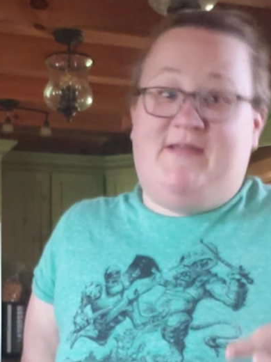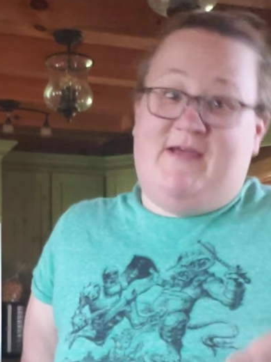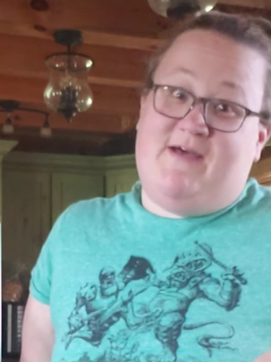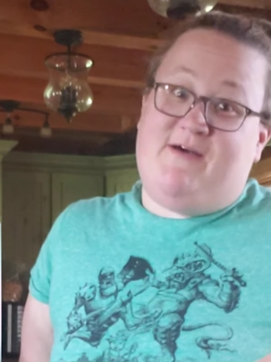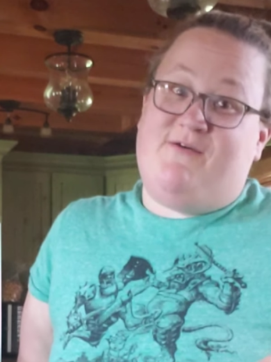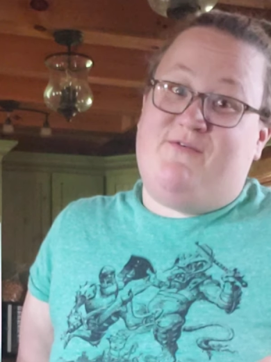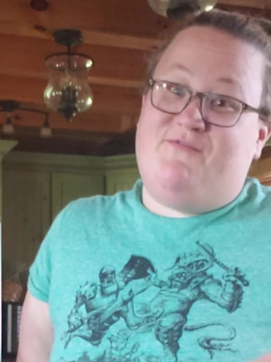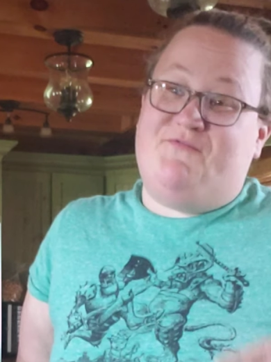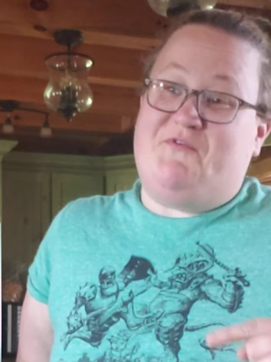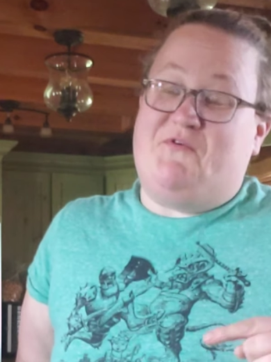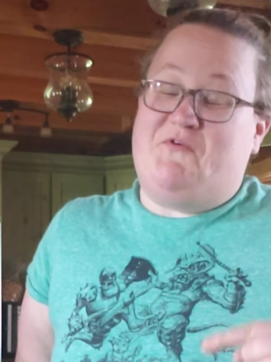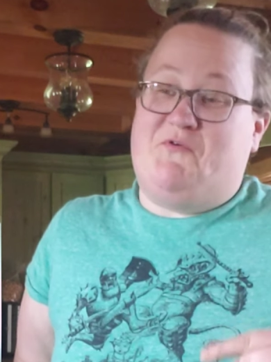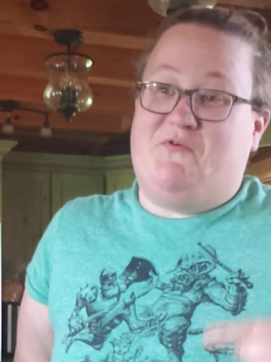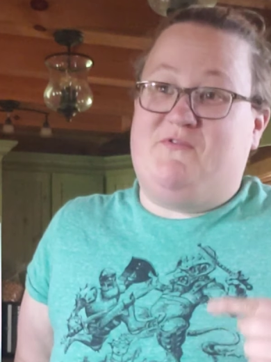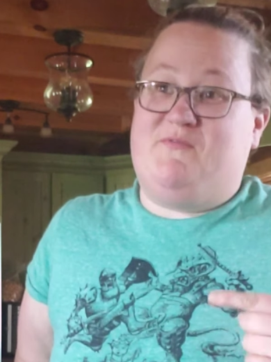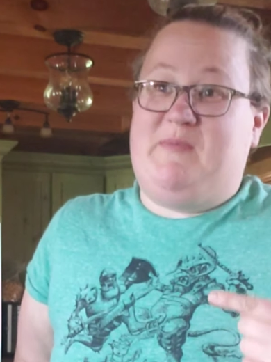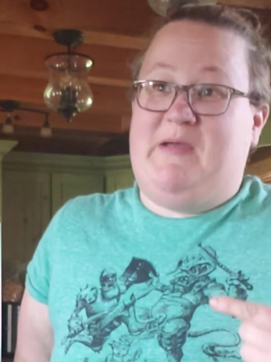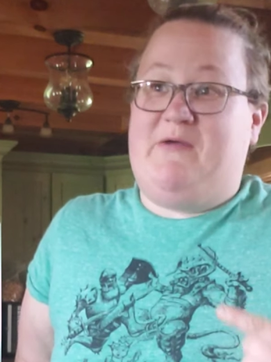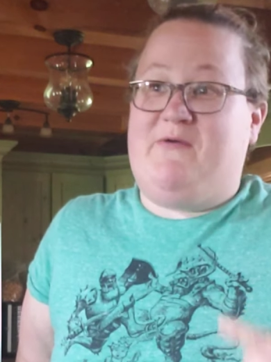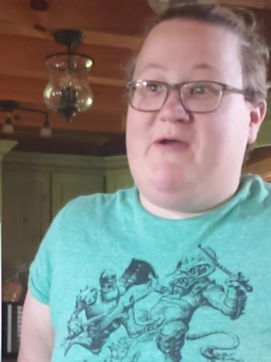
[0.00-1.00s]
now for
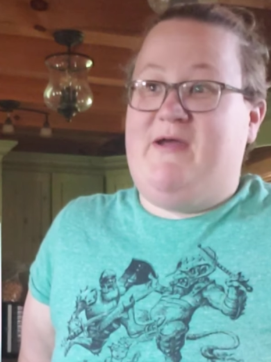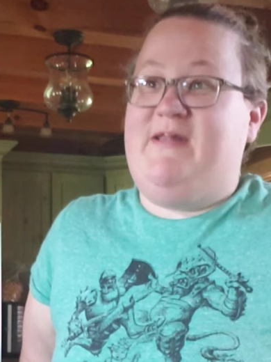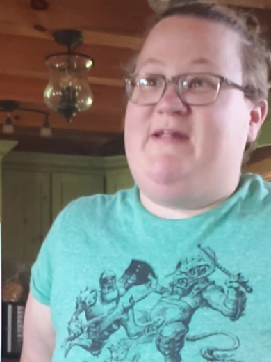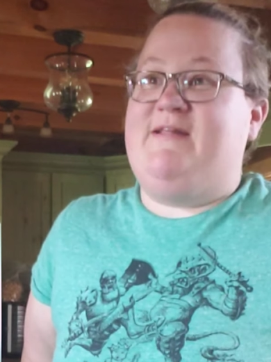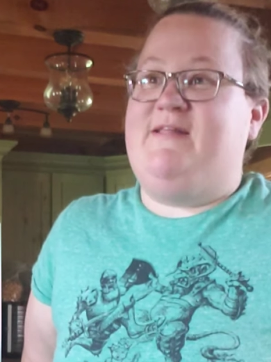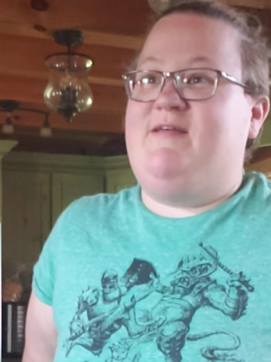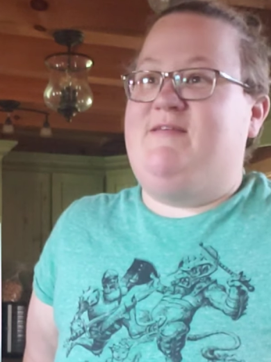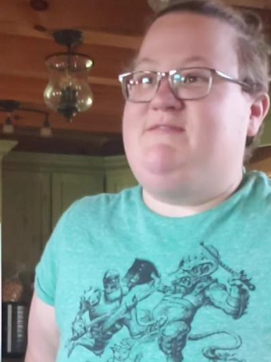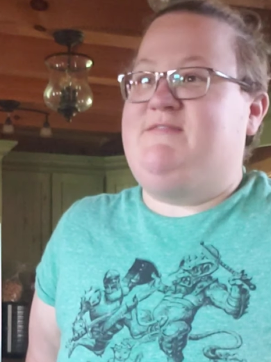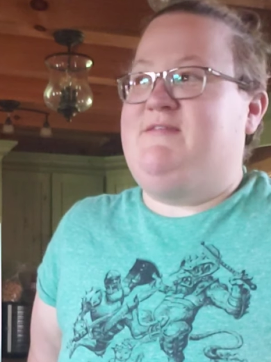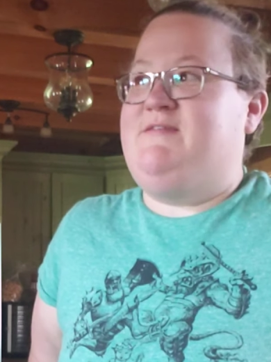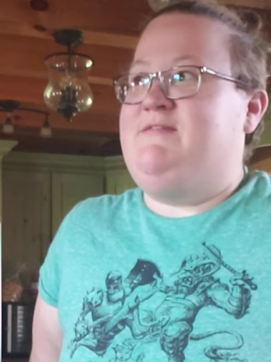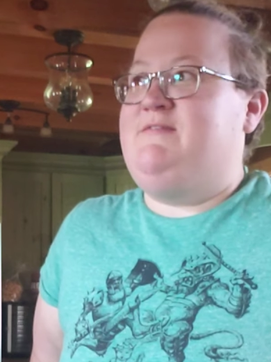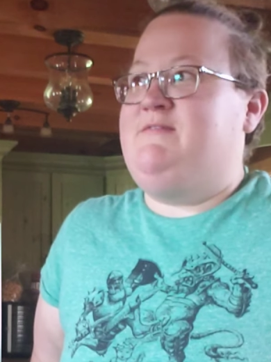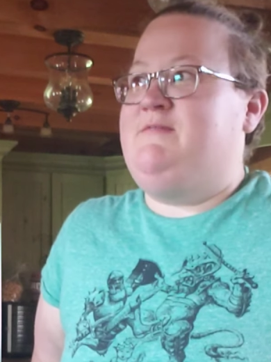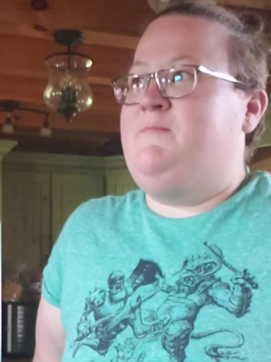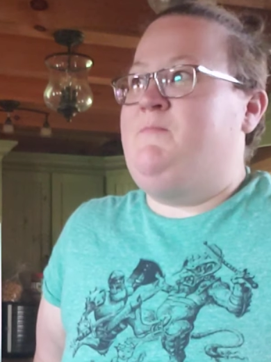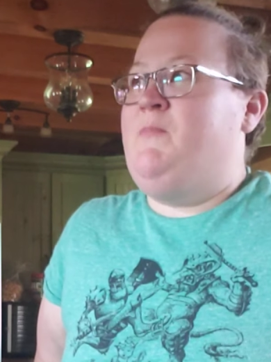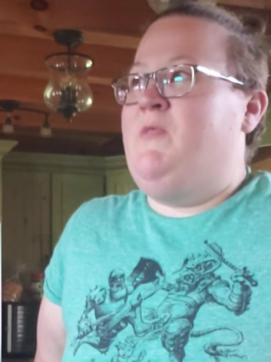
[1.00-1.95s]
horseback riding lessons.